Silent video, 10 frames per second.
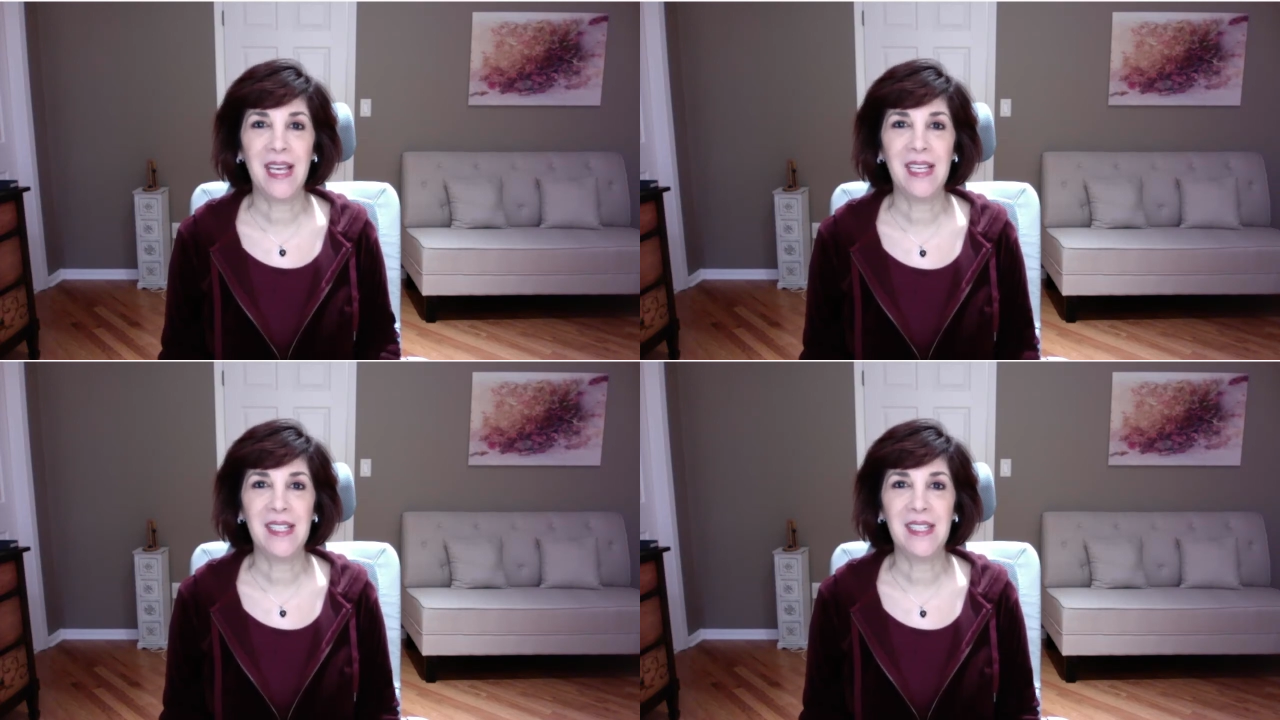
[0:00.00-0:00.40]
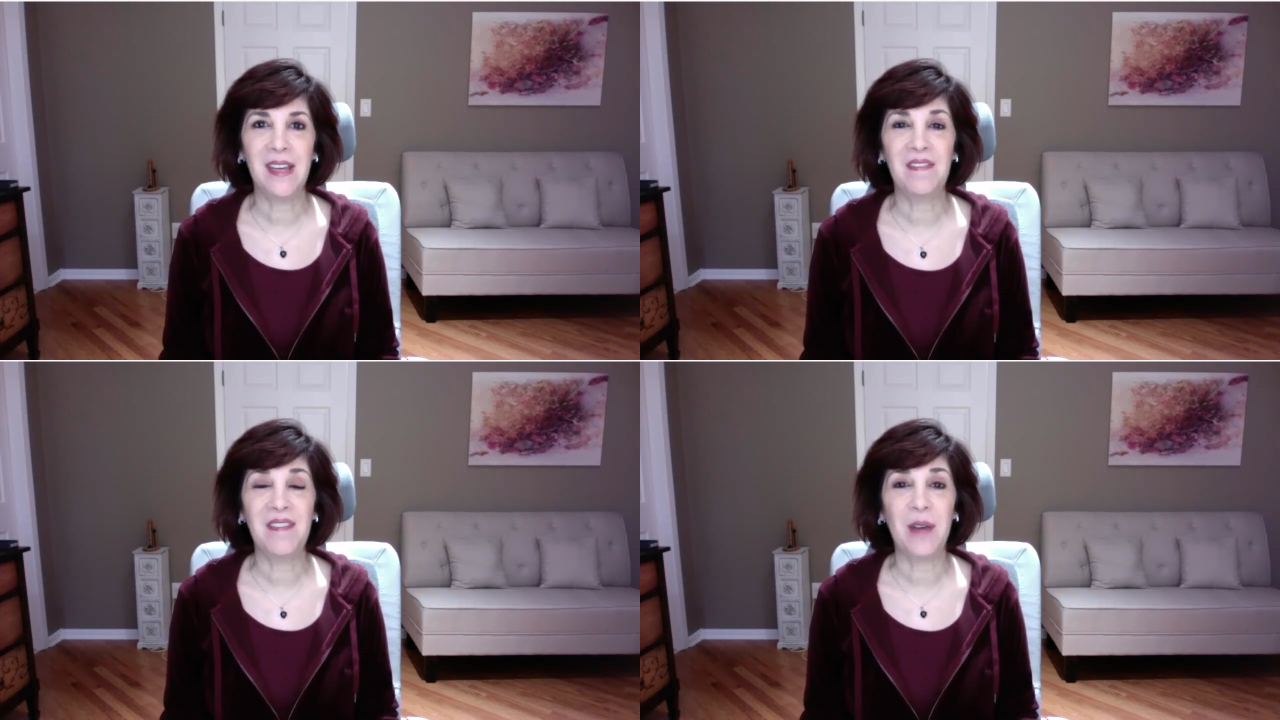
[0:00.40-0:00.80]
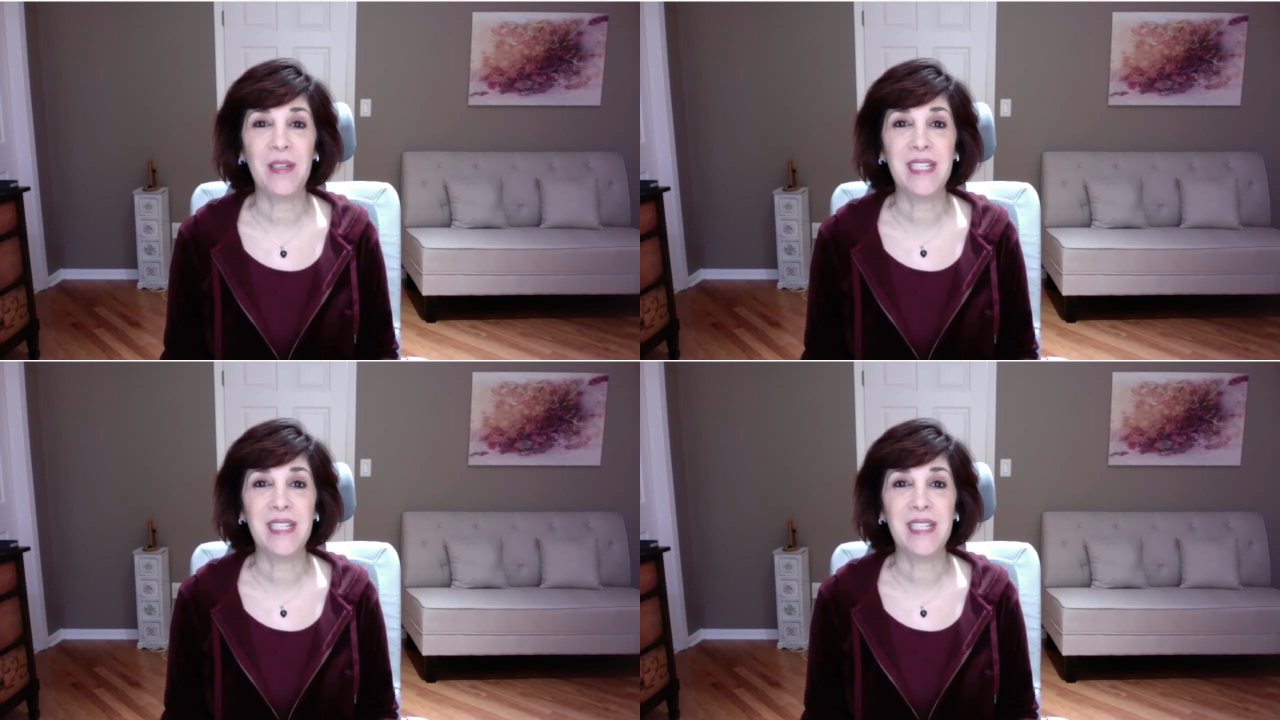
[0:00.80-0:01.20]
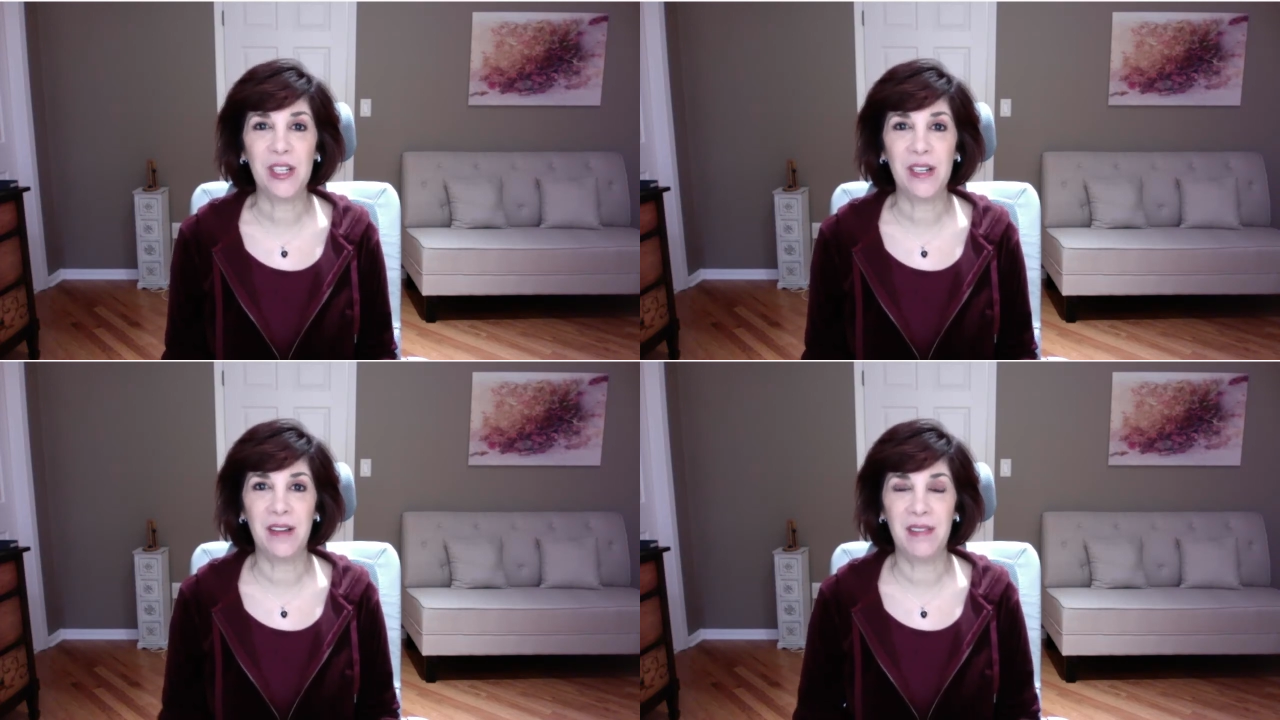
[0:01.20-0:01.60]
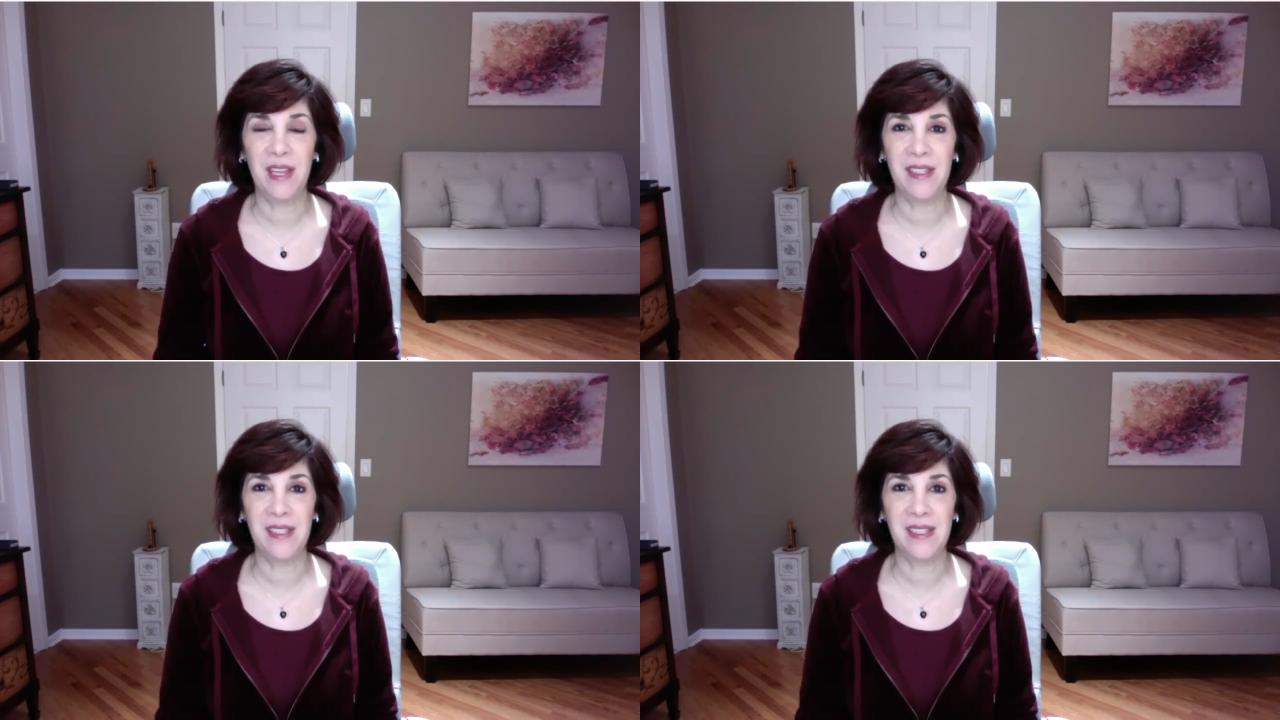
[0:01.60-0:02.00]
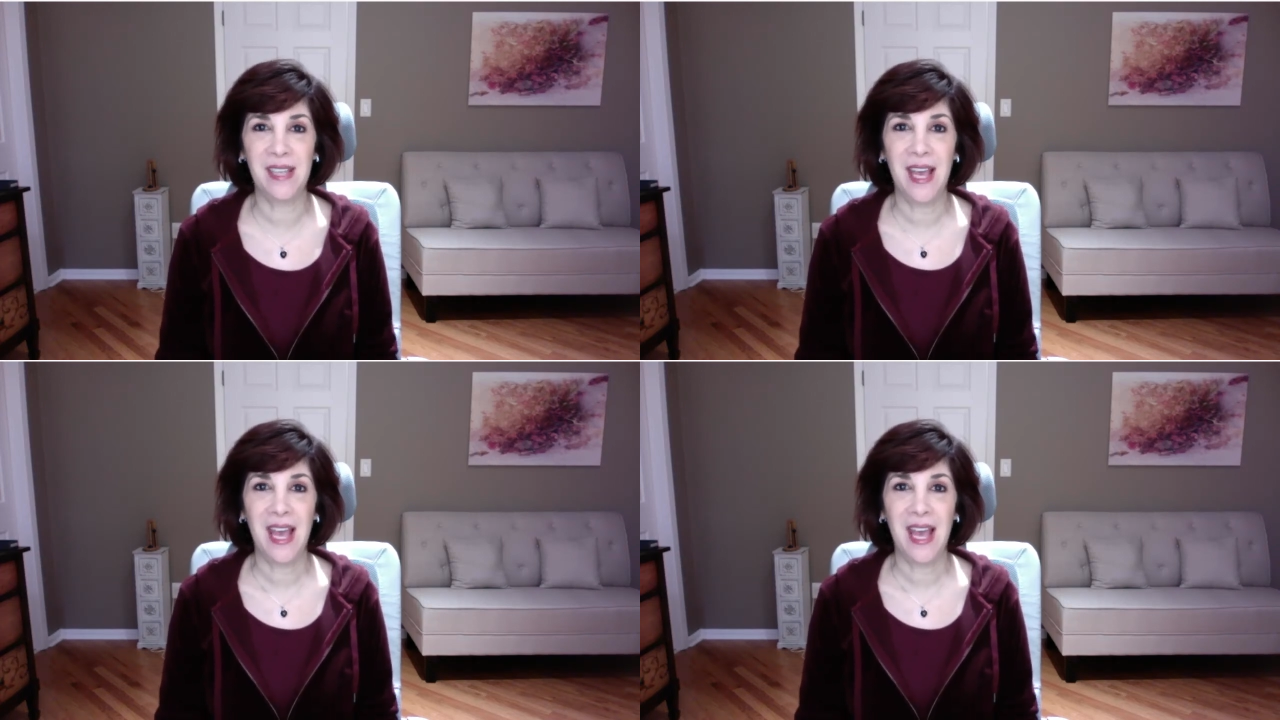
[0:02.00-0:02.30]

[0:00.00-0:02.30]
is the foundation of this,